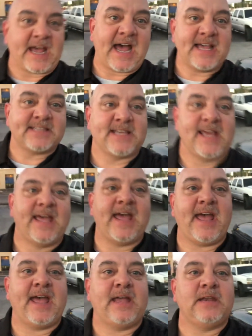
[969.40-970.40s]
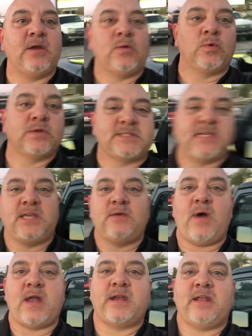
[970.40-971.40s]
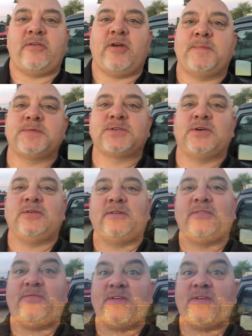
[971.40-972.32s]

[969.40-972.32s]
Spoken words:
to ask. And we'll see you on another episode of the